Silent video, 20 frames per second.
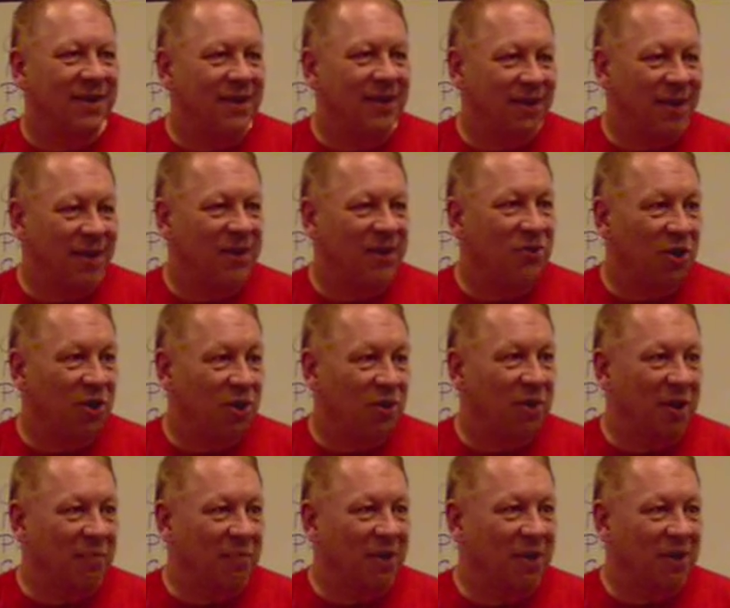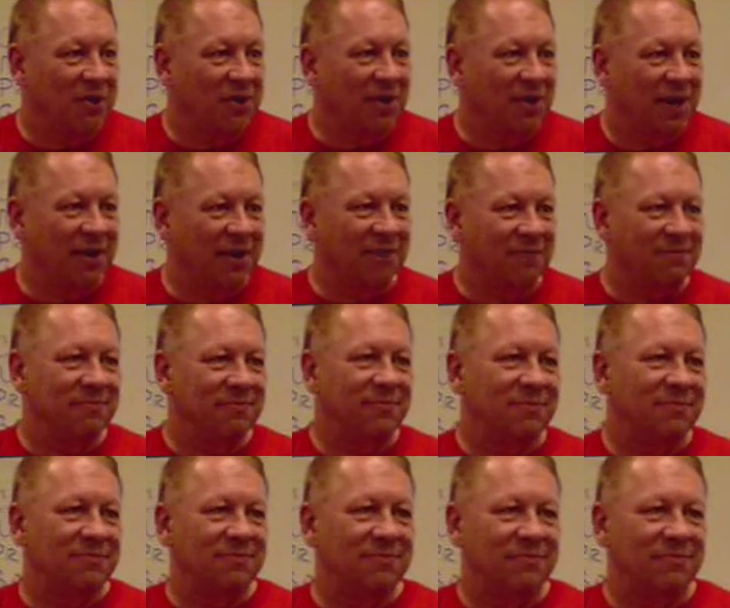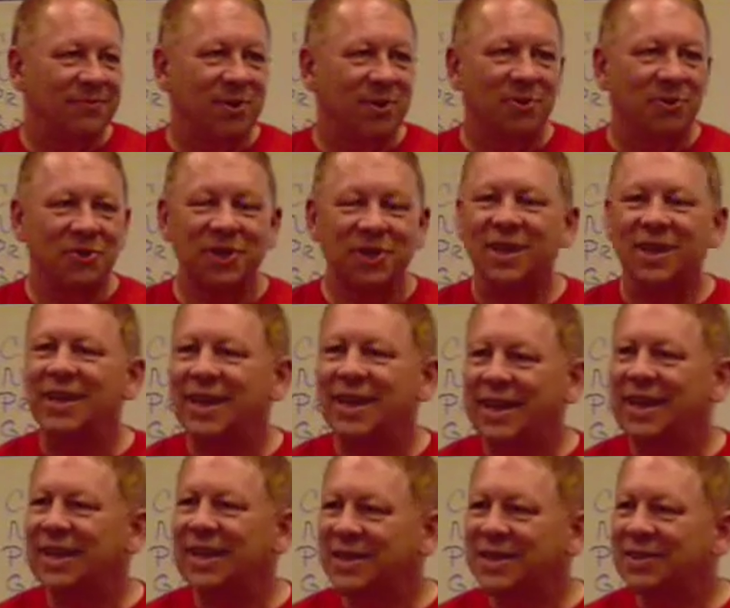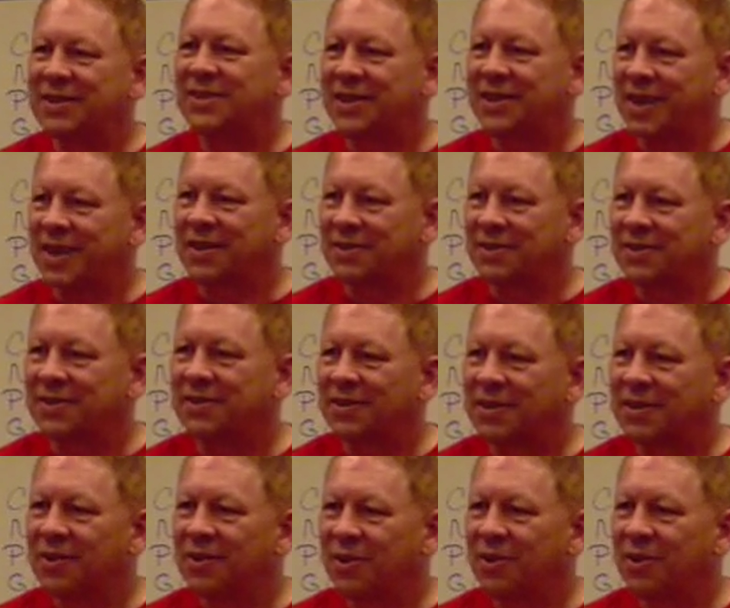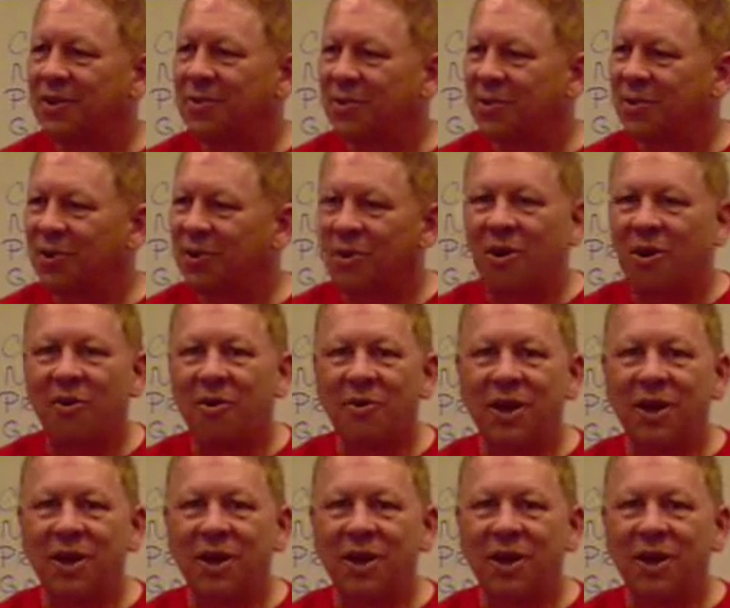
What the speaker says: things already built in. Those instincts, they're already